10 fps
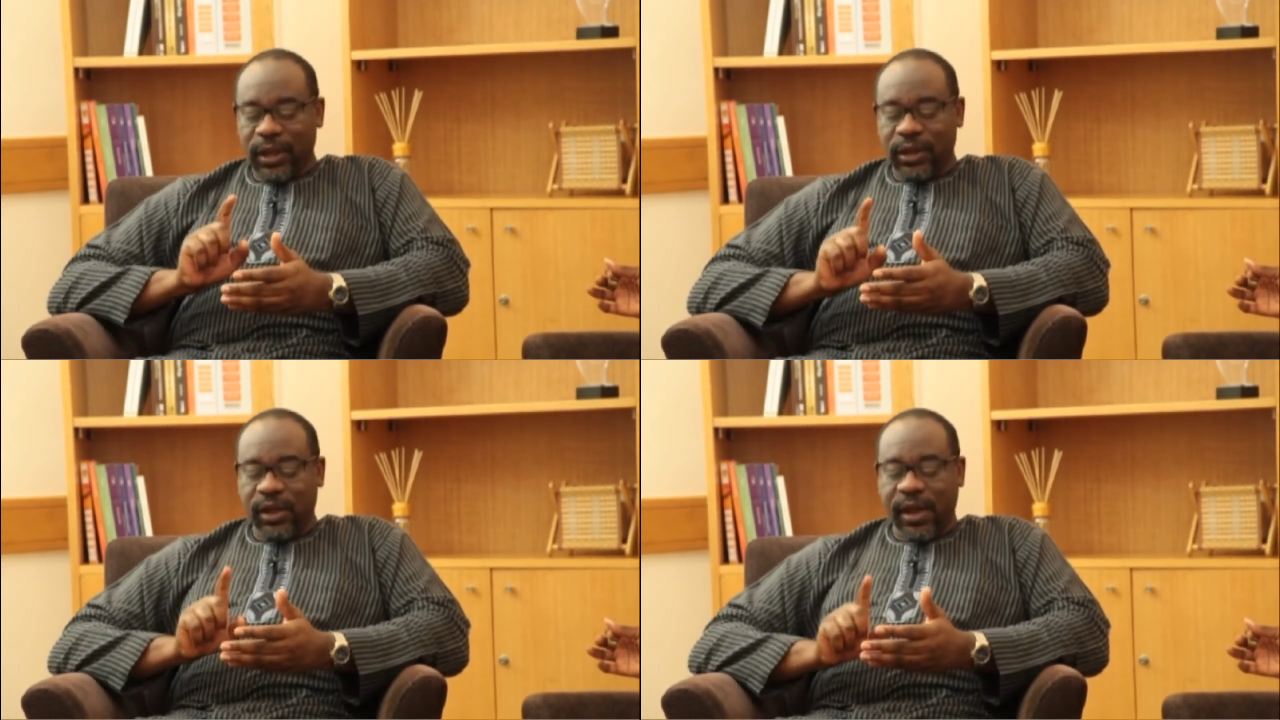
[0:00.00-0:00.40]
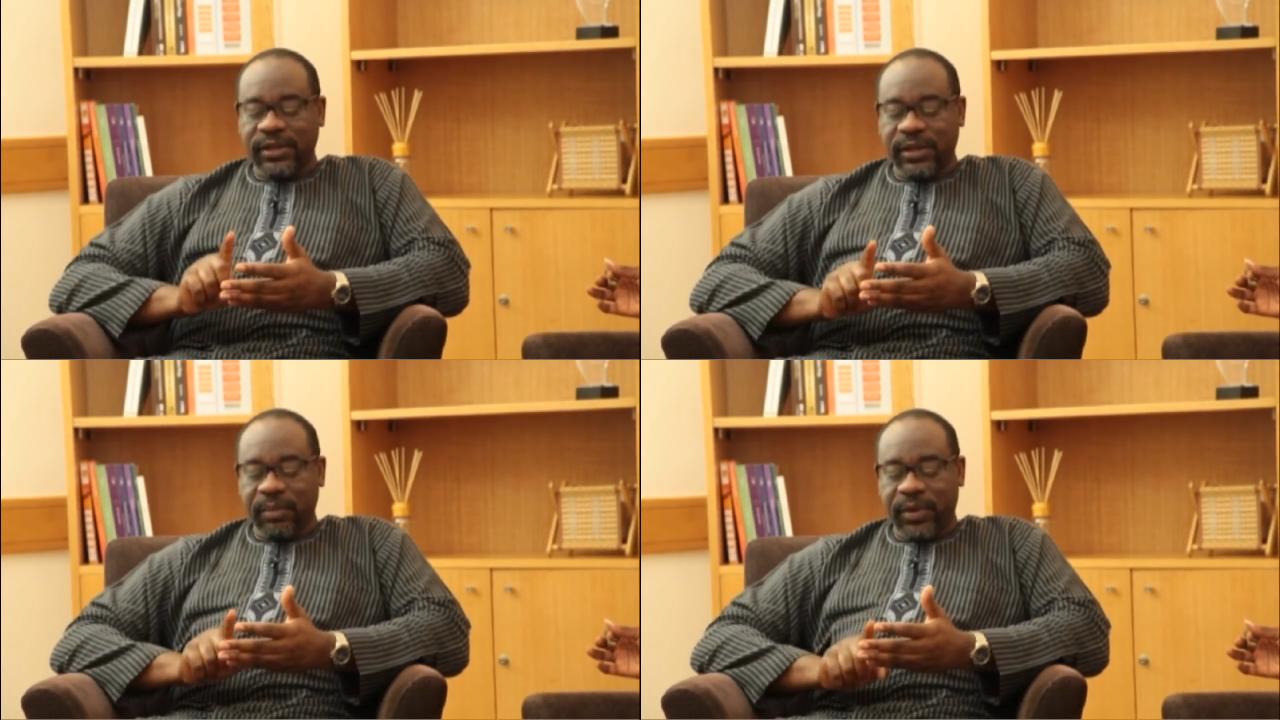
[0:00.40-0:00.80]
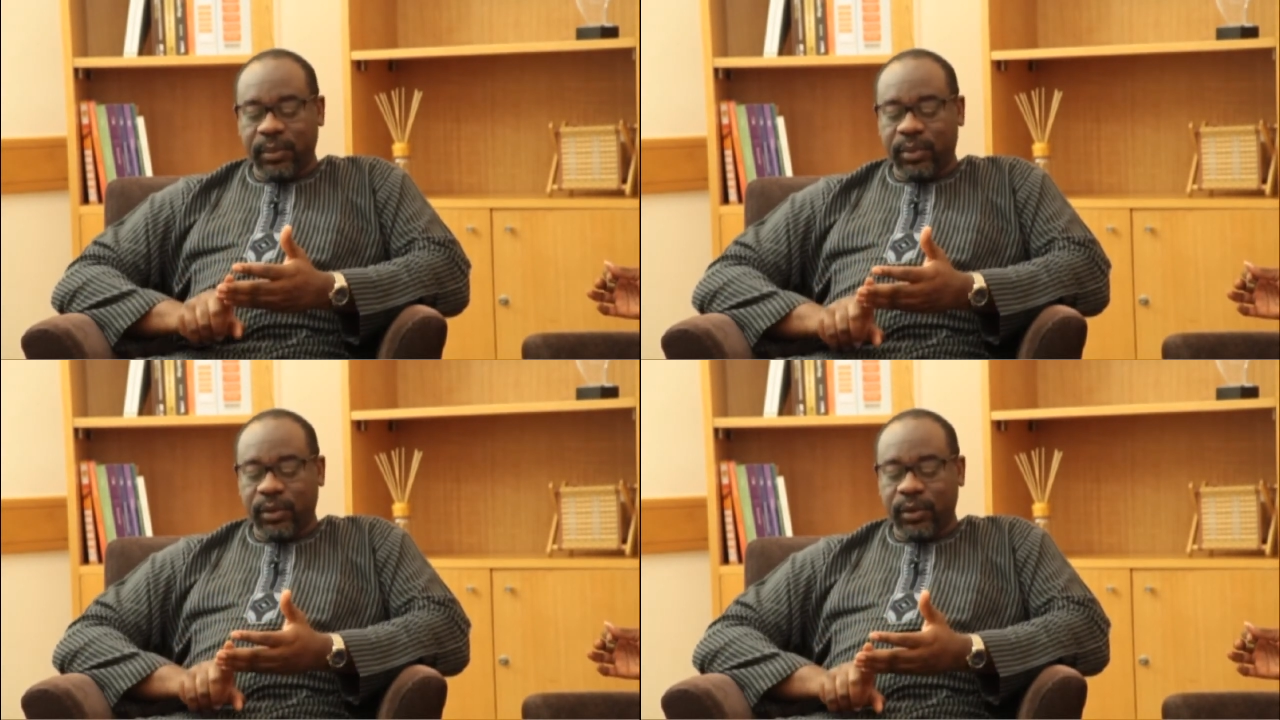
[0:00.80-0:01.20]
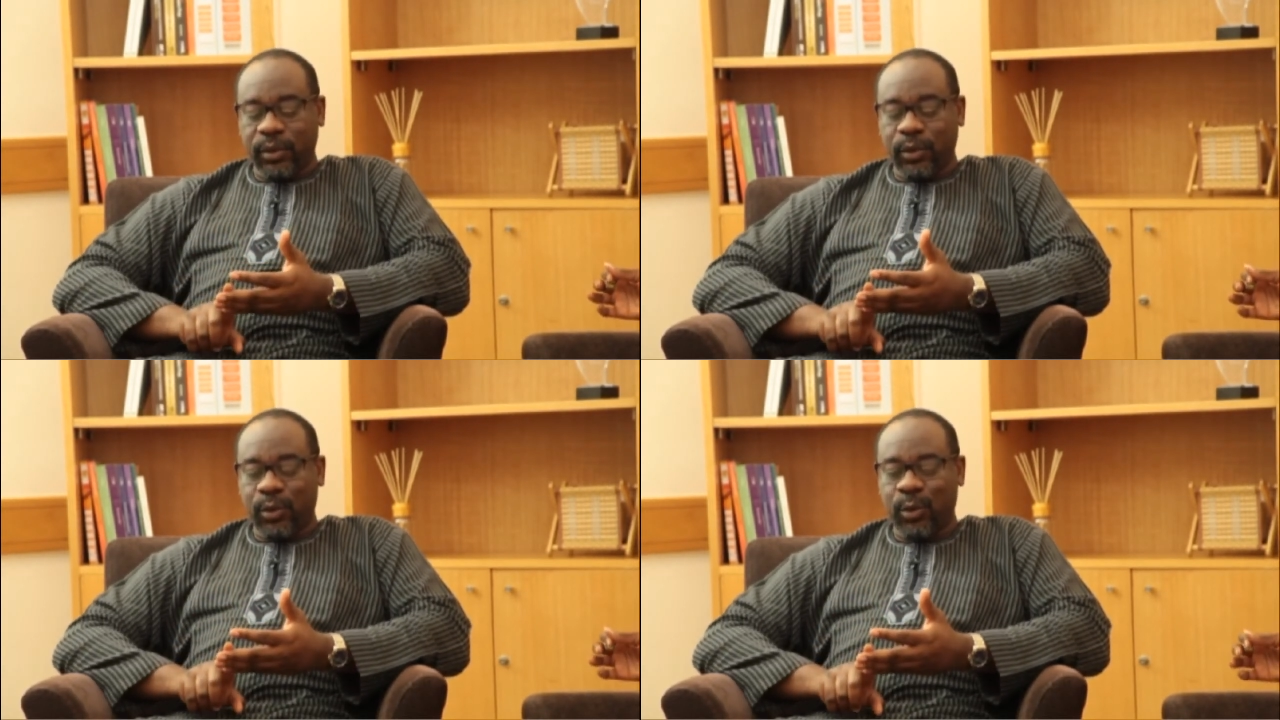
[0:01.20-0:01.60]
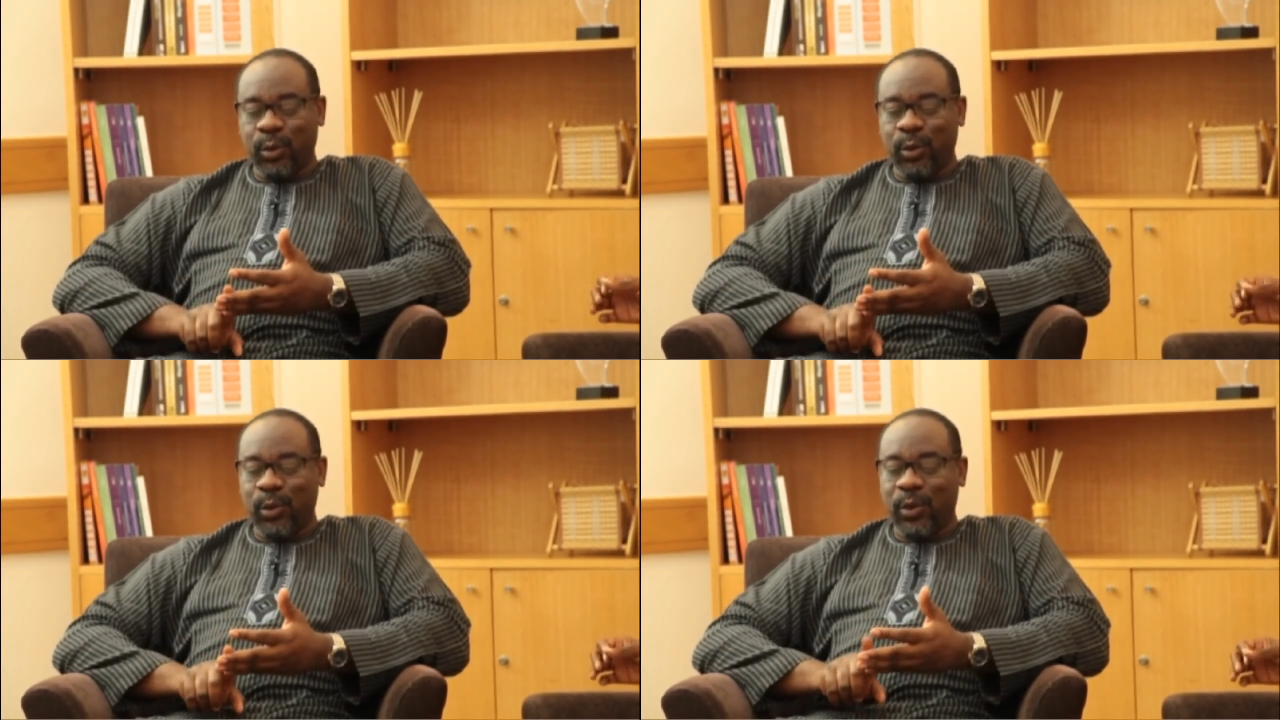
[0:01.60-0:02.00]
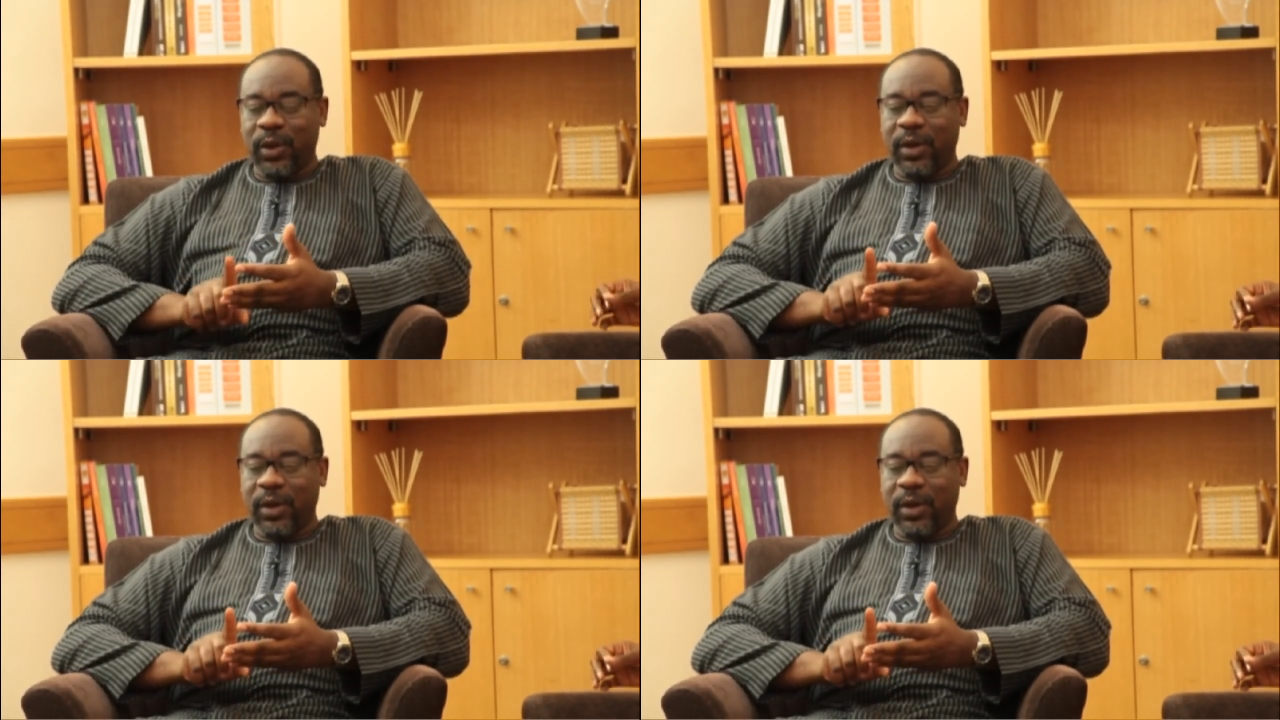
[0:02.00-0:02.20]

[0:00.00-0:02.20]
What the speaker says: You're asking people who